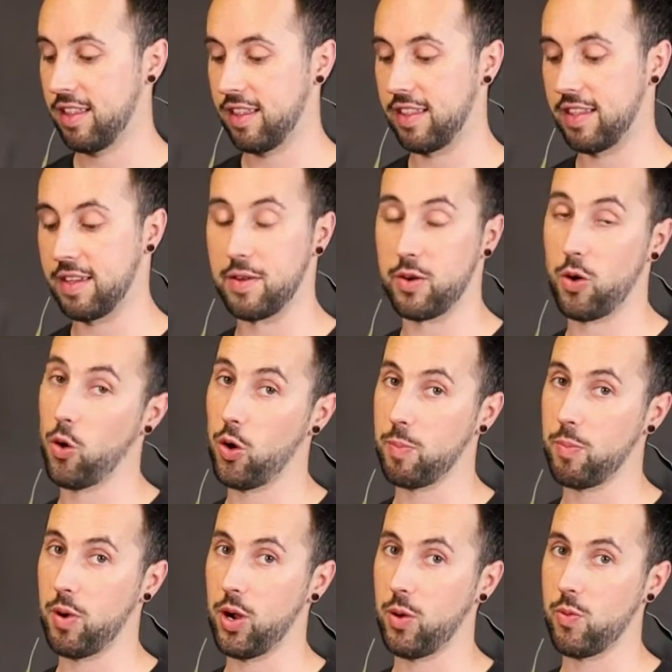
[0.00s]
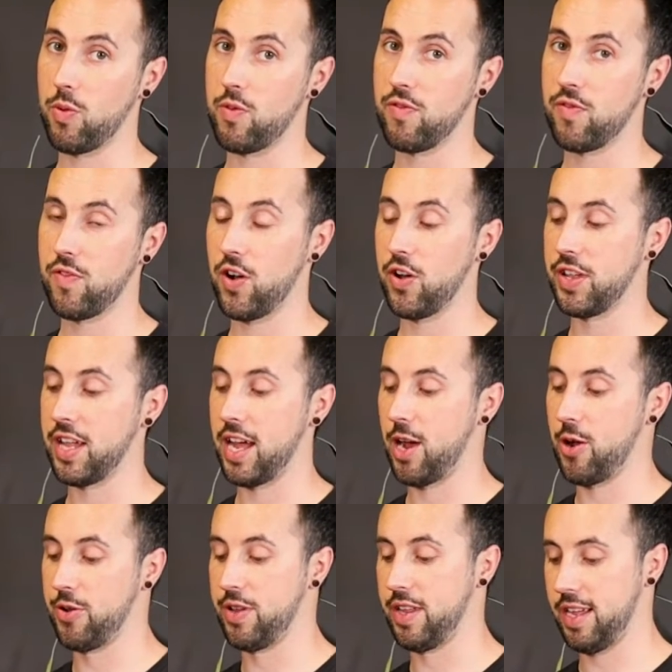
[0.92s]
the cork bark won't fall
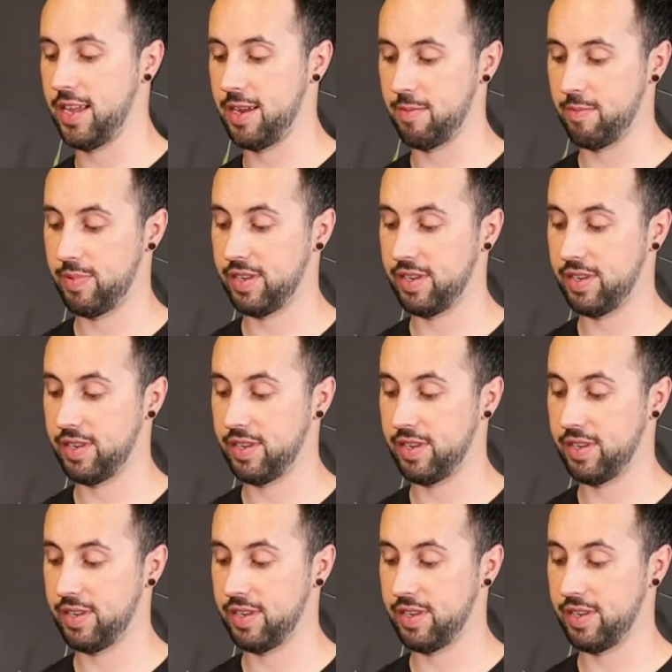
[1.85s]
down and